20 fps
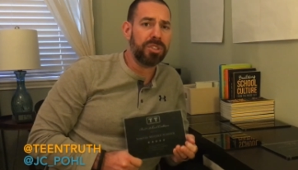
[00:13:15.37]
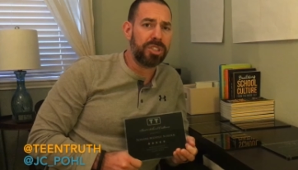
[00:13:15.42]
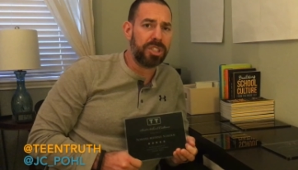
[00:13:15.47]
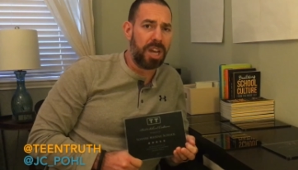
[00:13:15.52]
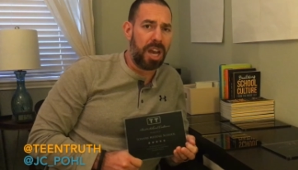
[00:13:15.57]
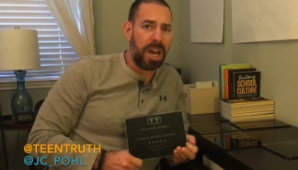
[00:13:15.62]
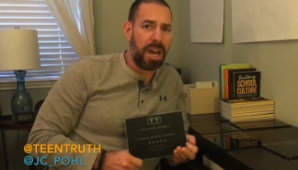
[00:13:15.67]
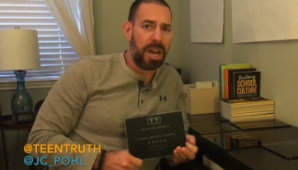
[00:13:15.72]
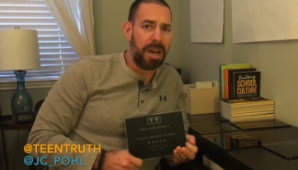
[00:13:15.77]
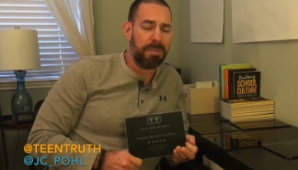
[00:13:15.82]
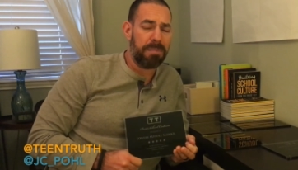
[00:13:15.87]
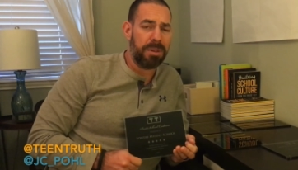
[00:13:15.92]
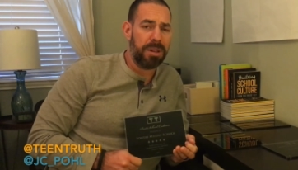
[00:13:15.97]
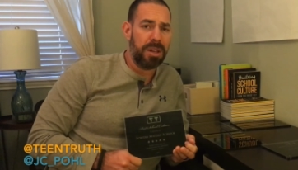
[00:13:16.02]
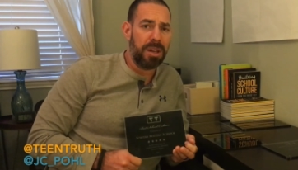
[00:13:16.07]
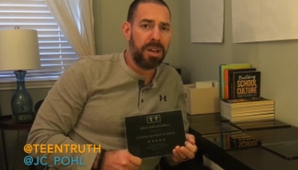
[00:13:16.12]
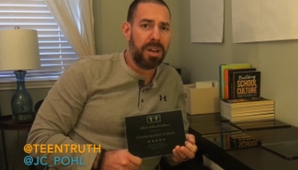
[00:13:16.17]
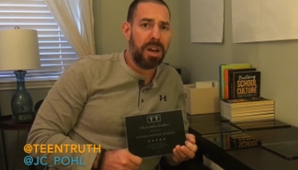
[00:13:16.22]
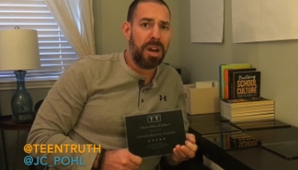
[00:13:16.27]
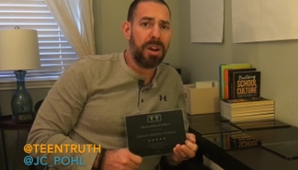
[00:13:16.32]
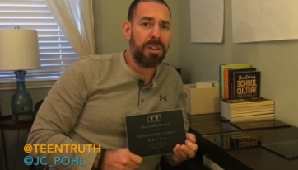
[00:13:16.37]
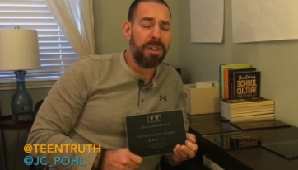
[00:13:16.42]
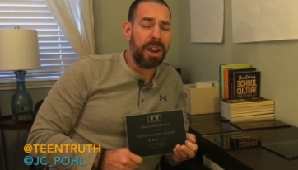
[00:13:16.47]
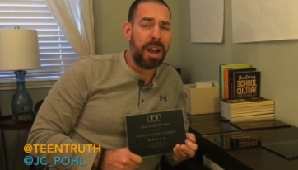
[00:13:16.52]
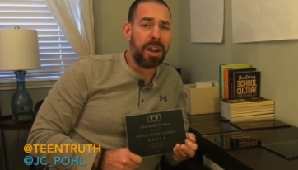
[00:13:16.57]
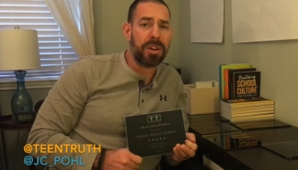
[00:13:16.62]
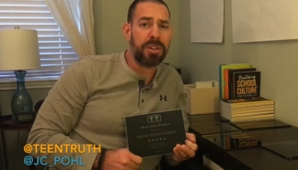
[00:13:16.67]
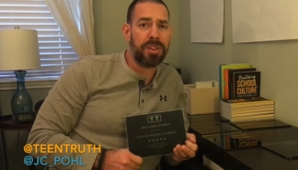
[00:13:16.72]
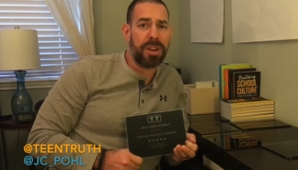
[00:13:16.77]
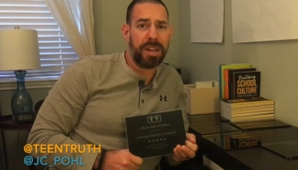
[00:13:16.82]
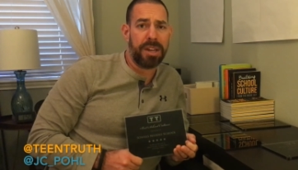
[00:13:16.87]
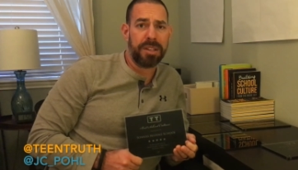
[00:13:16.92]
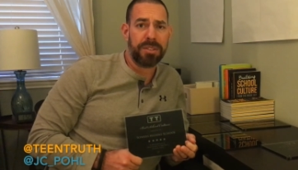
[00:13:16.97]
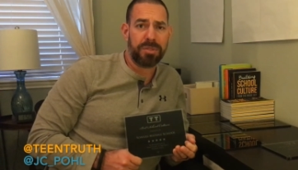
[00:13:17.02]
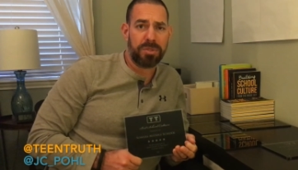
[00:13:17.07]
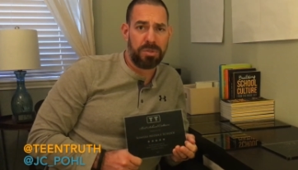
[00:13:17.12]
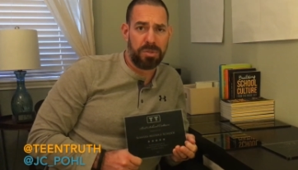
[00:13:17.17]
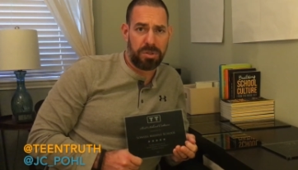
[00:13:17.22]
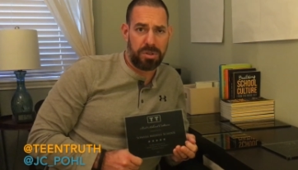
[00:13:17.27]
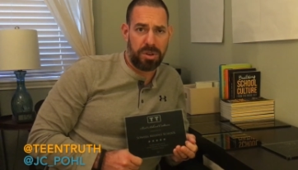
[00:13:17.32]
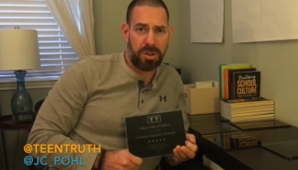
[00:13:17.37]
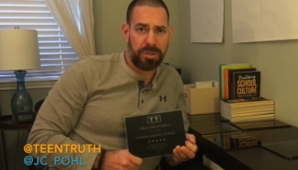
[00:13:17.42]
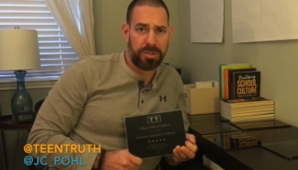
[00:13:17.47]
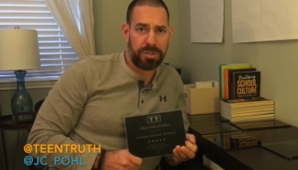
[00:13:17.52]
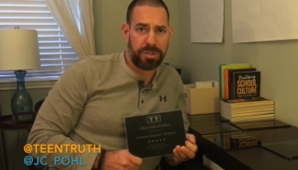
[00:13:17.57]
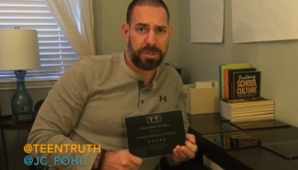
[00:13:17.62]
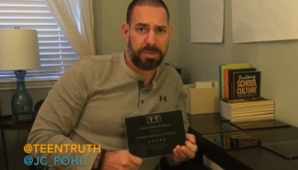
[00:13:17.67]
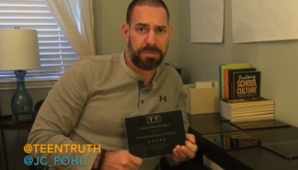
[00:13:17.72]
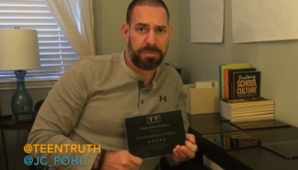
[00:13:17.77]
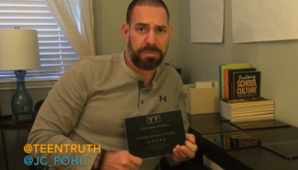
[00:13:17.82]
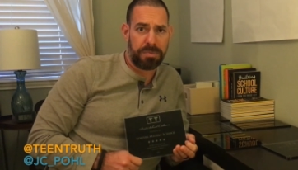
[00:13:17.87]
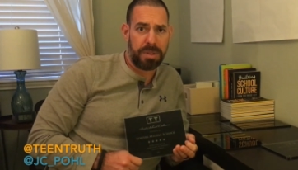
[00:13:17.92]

job around creating school culture.